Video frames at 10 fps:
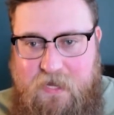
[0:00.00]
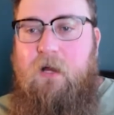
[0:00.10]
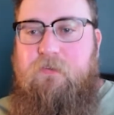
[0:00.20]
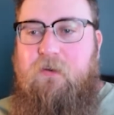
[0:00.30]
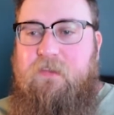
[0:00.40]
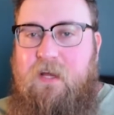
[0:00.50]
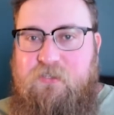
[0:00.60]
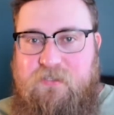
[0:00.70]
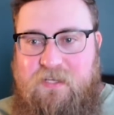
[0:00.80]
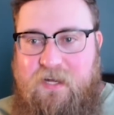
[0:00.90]
I feel like that
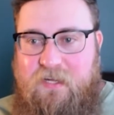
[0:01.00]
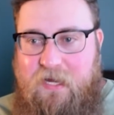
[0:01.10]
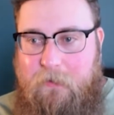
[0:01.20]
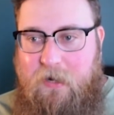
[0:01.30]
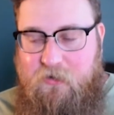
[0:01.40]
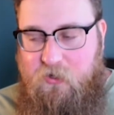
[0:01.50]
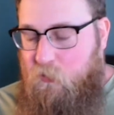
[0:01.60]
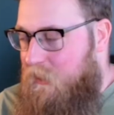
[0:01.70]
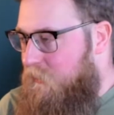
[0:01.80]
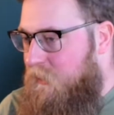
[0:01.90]
just kind of came out of
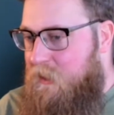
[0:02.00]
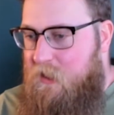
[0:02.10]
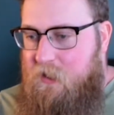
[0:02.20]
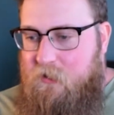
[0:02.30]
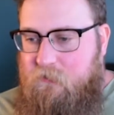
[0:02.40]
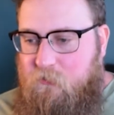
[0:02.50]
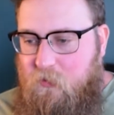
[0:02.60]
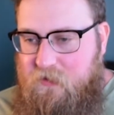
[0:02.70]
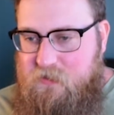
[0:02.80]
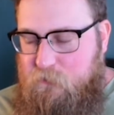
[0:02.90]
nowhere for
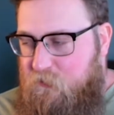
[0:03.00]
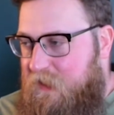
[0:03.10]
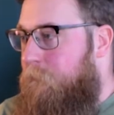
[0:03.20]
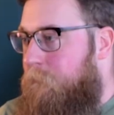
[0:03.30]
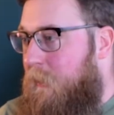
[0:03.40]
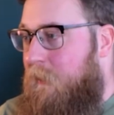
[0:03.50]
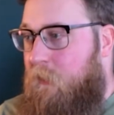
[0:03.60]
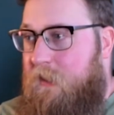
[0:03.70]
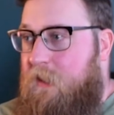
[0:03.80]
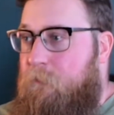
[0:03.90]
this movie. But
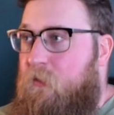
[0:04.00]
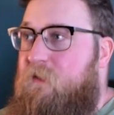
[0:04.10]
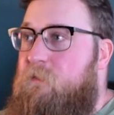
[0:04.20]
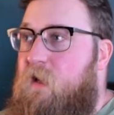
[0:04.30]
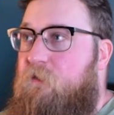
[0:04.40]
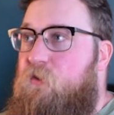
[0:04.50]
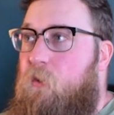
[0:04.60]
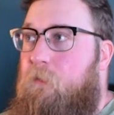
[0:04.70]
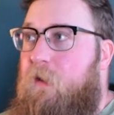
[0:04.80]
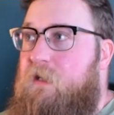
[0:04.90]
anyway, he puts himself into a
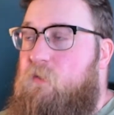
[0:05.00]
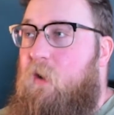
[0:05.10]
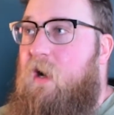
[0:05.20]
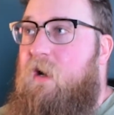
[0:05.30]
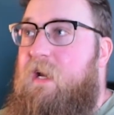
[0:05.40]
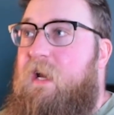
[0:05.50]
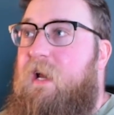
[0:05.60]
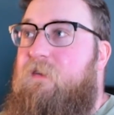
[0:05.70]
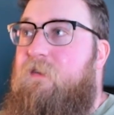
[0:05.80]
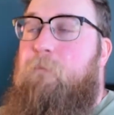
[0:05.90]
place where he
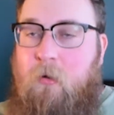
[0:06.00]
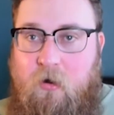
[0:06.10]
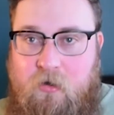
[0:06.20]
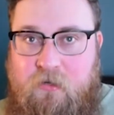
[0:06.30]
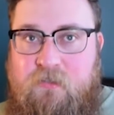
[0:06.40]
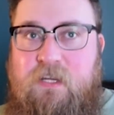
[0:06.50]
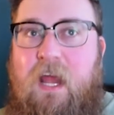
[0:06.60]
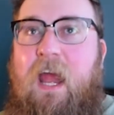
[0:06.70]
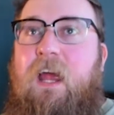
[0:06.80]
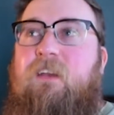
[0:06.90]
gets pardoned
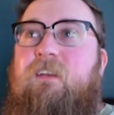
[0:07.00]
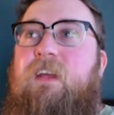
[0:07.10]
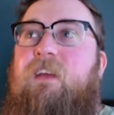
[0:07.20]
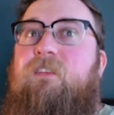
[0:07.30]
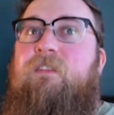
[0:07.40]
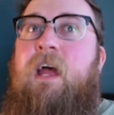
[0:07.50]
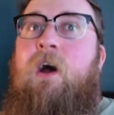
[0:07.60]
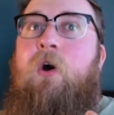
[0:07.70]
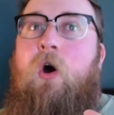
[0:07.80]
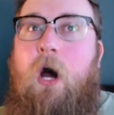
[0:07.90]
and he is
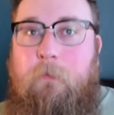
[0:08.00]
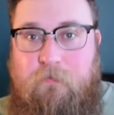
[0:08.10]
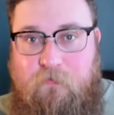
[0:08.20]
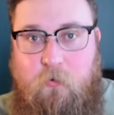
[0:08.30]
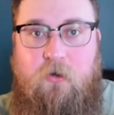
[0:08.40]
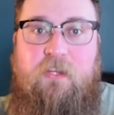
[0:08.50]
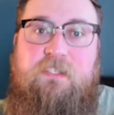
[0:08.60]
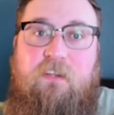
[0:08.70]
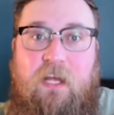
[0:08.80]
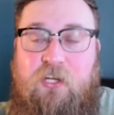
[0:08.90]
now up for this
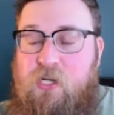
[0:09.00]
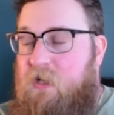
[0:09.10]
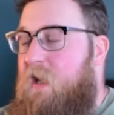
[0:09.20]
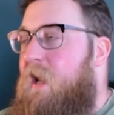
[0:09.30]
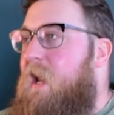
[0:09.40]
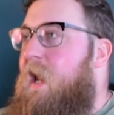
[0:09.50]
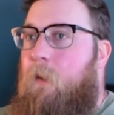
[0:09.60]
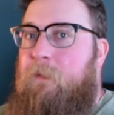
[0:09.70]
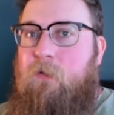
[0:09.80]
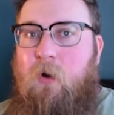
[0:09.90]
election.
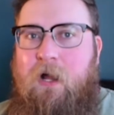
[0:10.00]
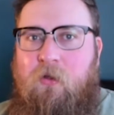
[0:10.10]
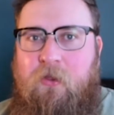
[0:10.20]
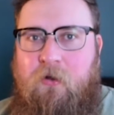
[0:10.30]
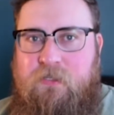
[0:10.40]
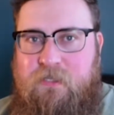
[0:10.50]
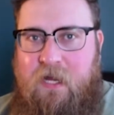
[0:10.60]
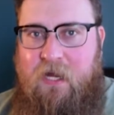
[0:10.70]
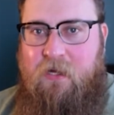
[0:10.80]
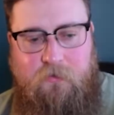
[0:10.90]
Meanwhile, there is
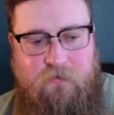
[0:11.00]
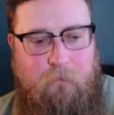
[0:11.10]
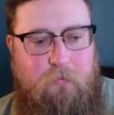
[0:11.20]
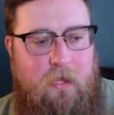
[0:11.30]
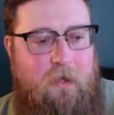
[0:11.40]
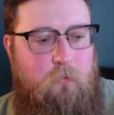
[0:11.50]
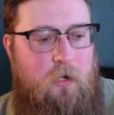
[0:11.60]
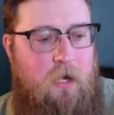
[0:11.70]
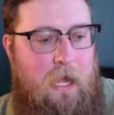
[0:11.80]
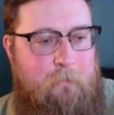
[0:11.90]
a subplot
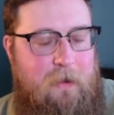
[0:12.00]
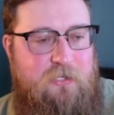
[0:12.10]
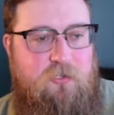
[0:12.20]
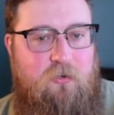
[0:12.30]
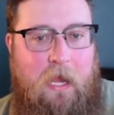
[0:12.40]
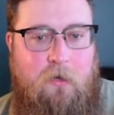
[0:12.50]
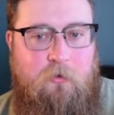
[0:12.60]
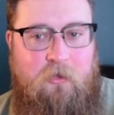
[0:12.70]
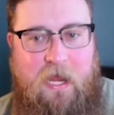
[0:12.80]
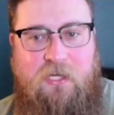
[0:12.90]
where a magical
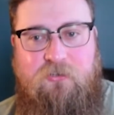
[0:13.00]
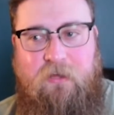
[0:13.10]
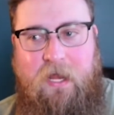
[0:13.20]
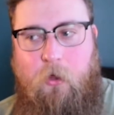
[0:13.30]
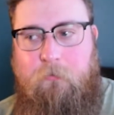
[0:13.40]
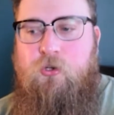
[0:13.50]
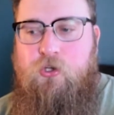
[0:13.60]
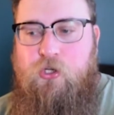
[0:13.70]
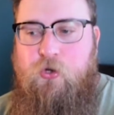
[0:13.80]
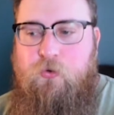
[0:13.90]
animal actually helps
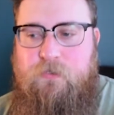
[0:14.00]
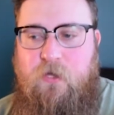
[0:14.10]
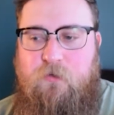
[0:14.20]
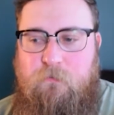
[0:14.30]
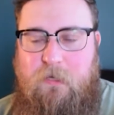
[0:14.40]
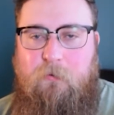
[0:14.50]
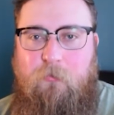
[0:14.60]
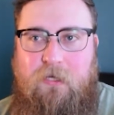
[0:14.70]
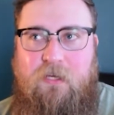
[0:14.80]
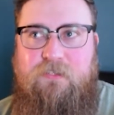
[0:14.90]
choose those people because it